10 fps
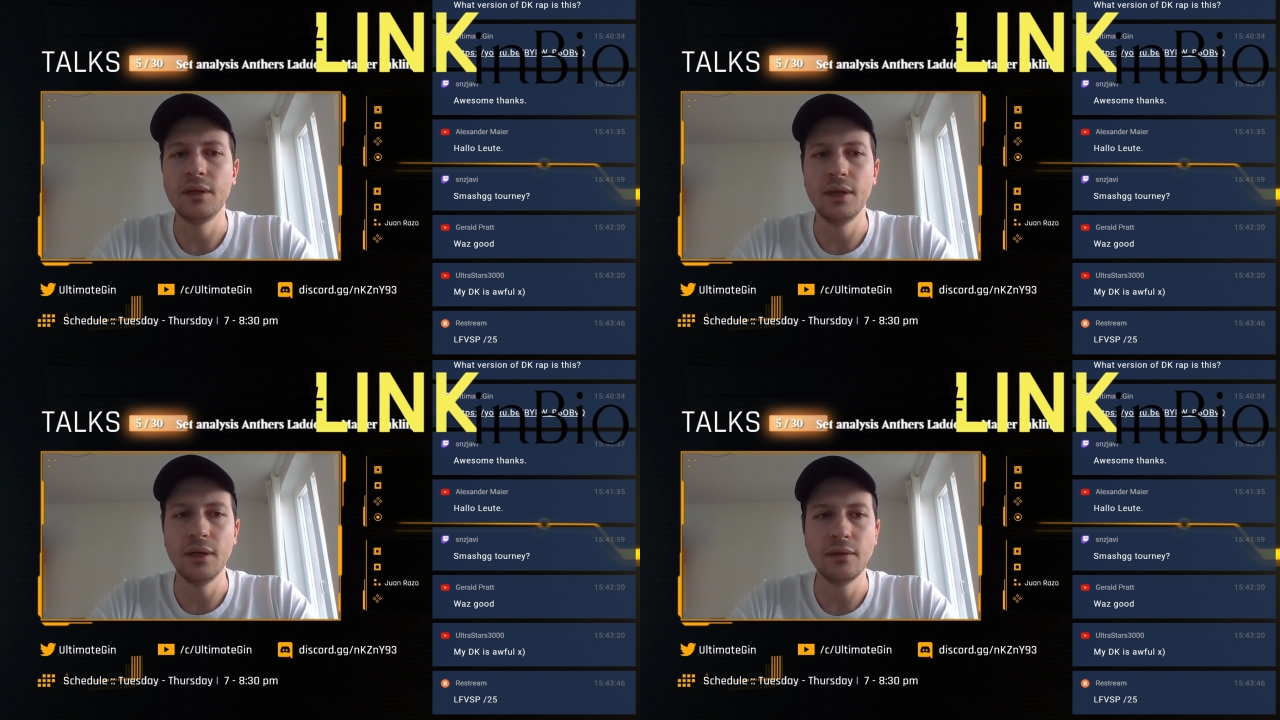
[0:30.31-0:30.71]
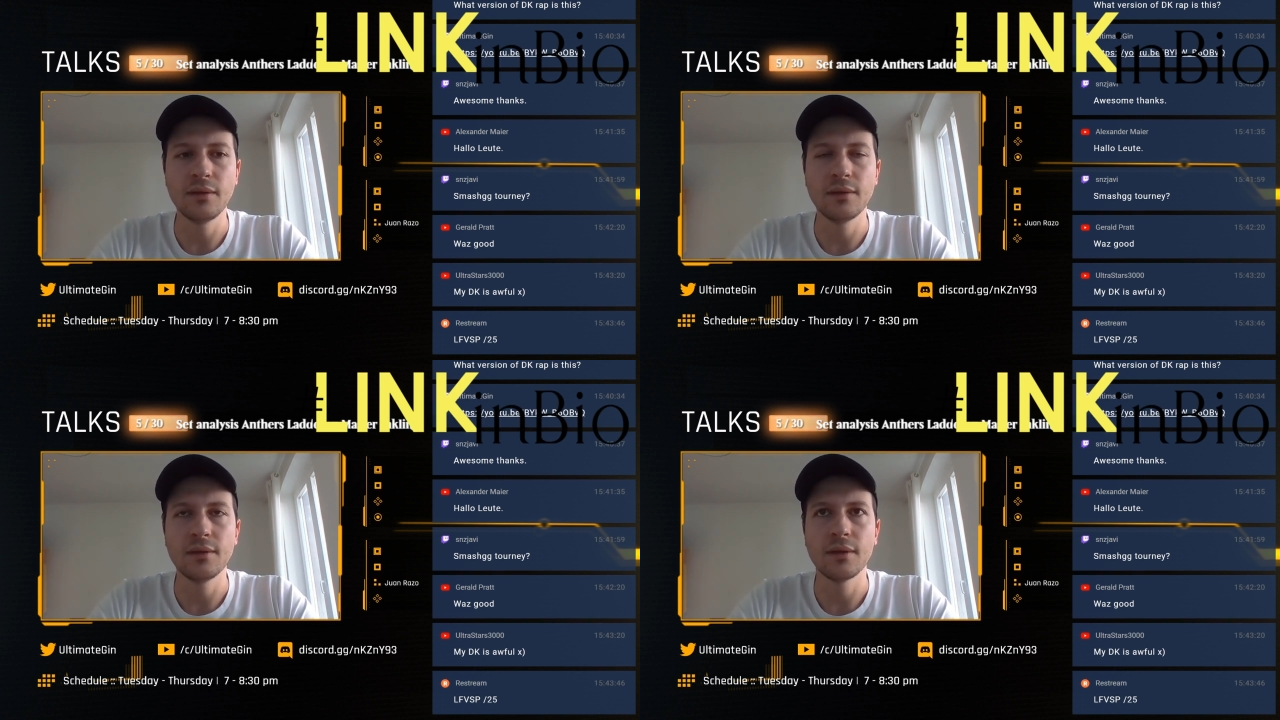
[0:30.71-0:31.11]
yet,
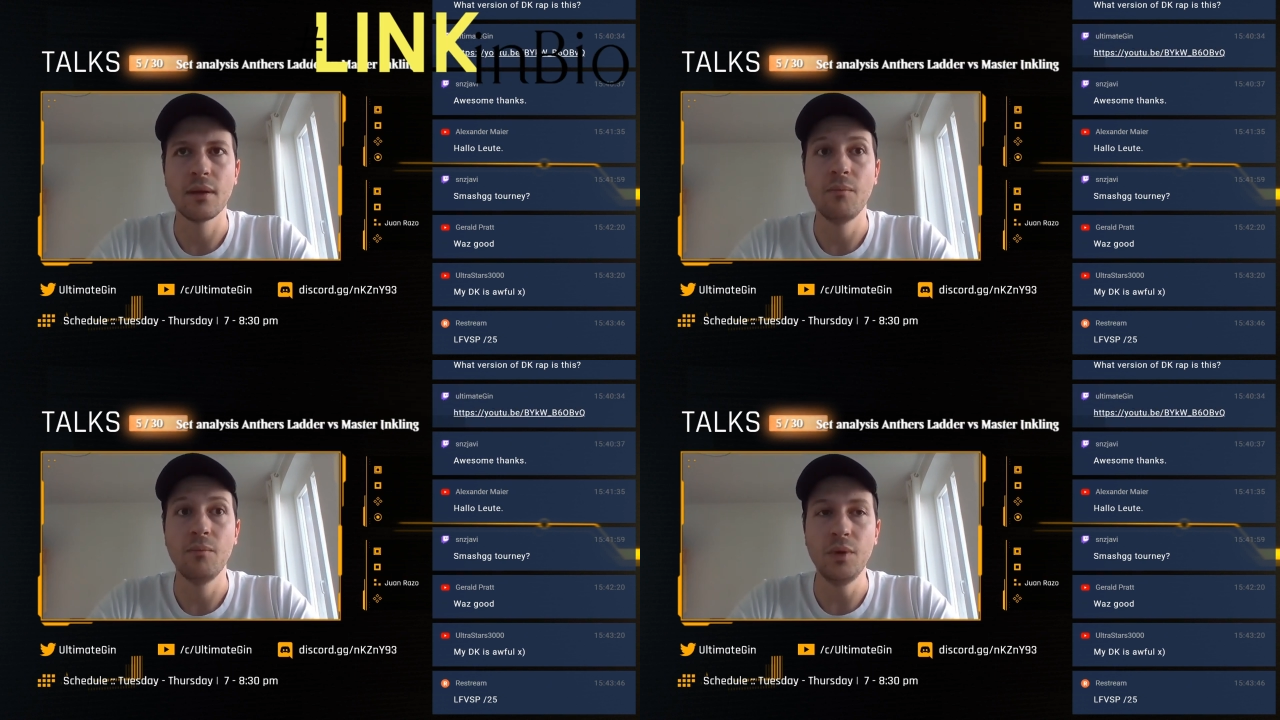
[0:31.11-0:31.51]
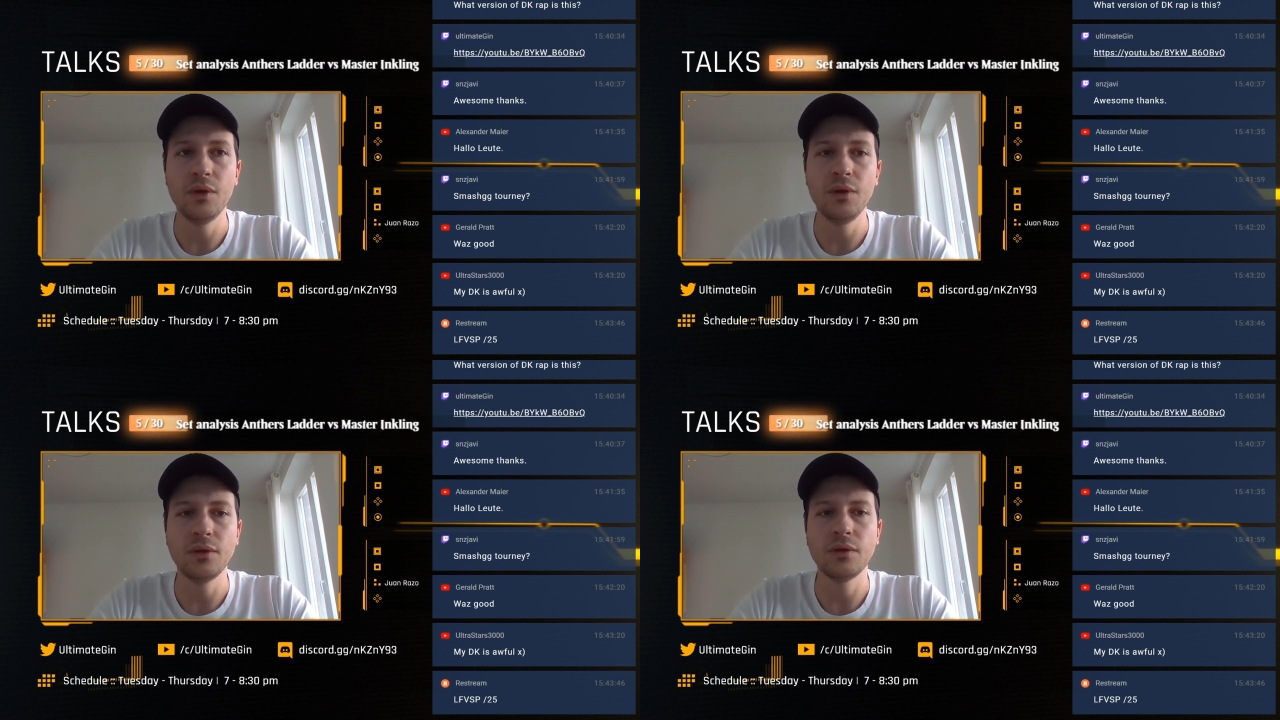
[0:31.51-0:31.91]

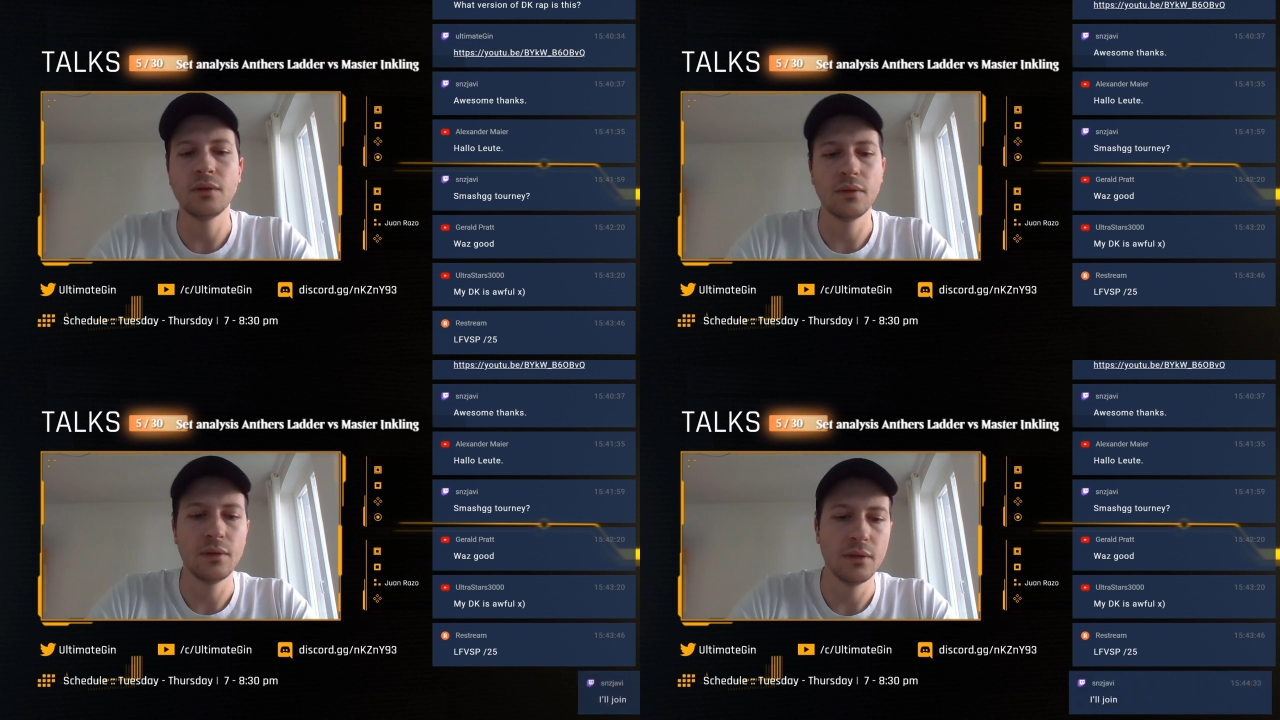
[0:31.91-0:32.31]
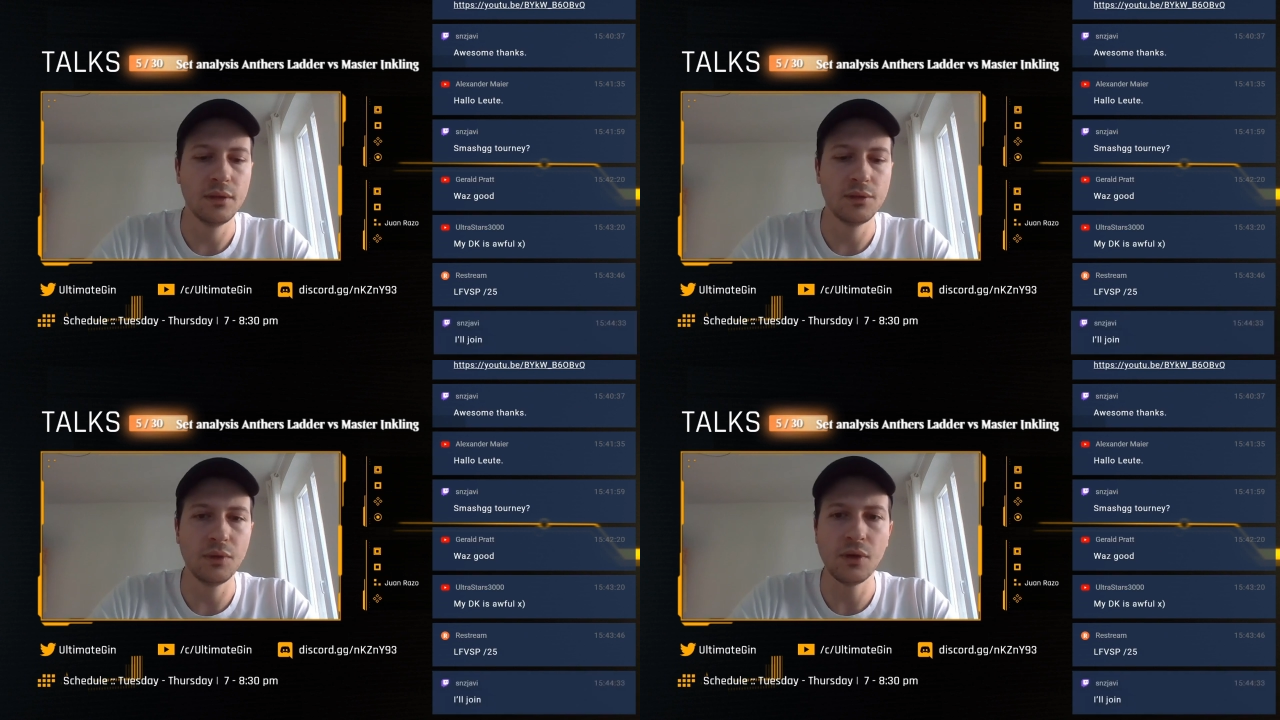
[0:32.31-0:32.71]
but
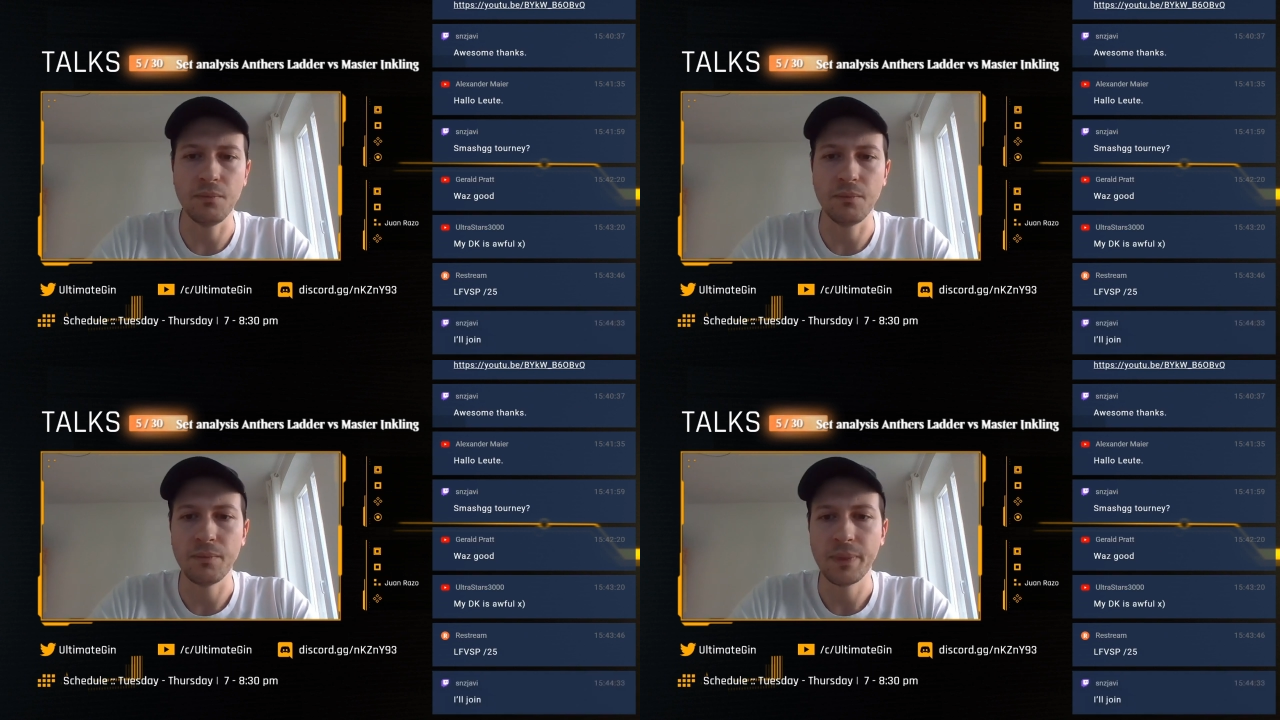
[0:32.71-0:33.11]
this will come.